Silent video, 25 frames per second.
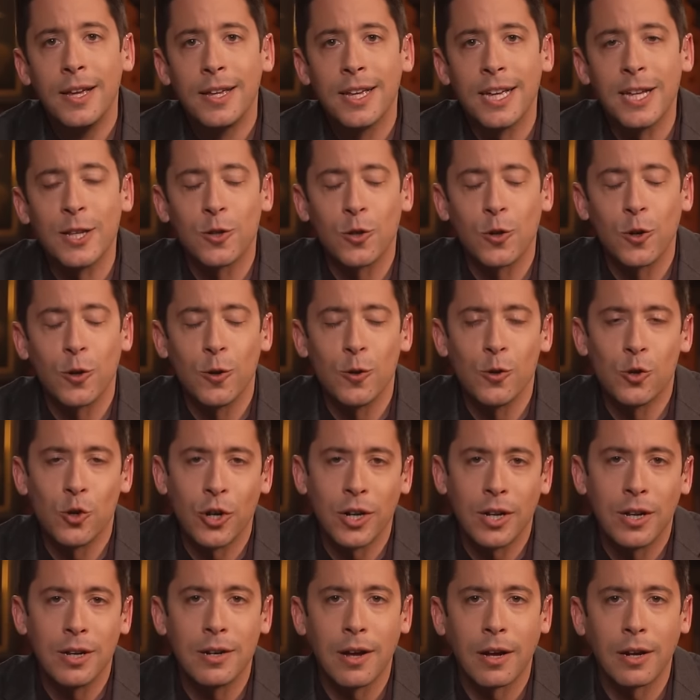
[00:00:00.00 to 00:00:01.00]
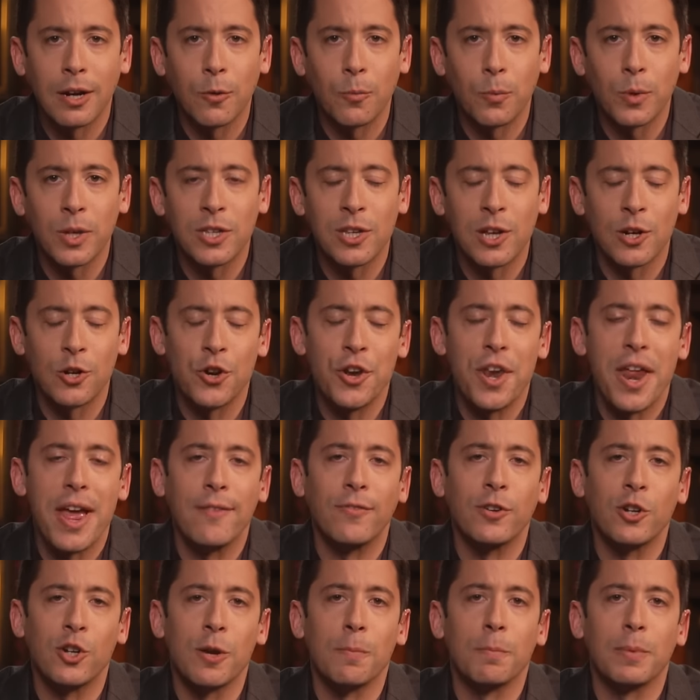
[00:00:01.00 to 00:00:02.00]
institution conducted with such
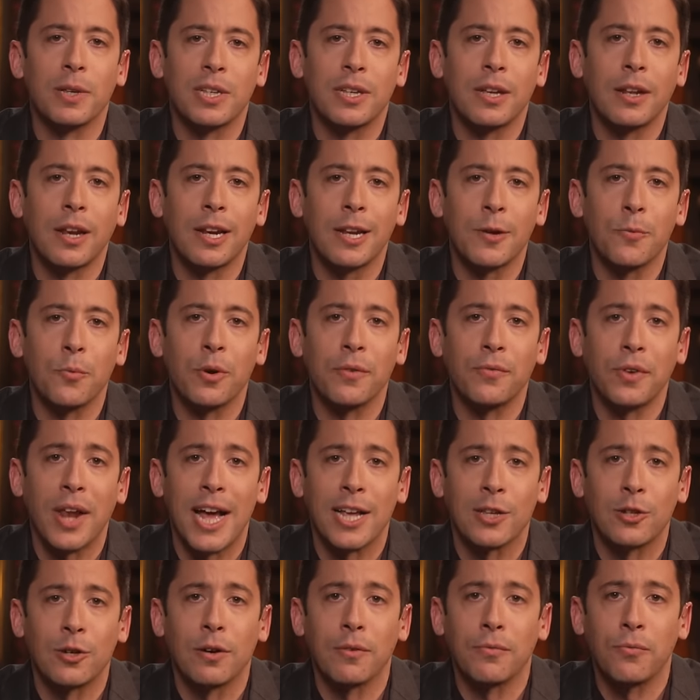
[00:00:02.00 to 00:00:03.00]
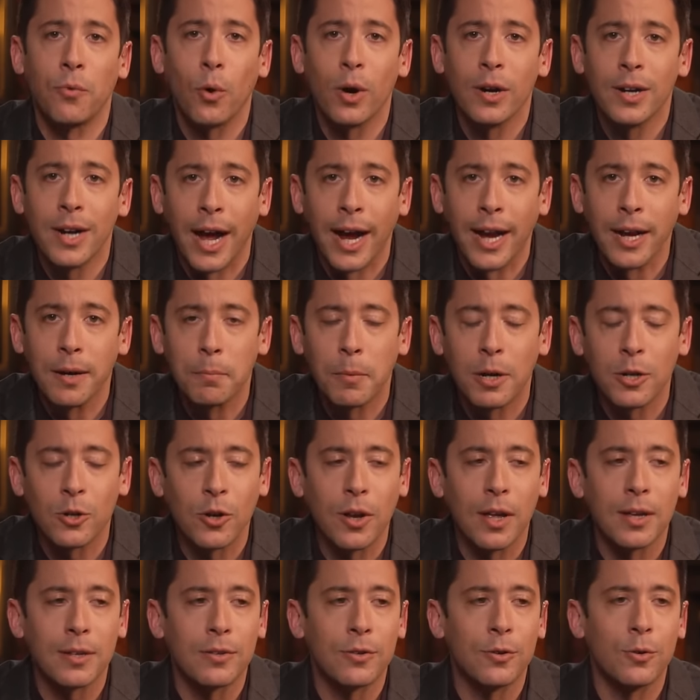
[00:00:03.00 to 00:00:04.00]
knavish imbecility would have lasted a fortnight, much
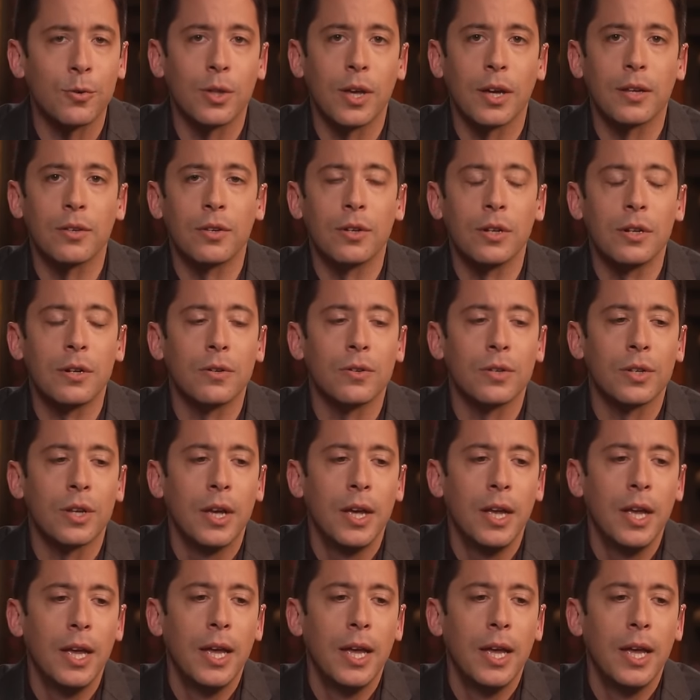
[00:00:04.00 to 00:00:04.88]
less two thousand years.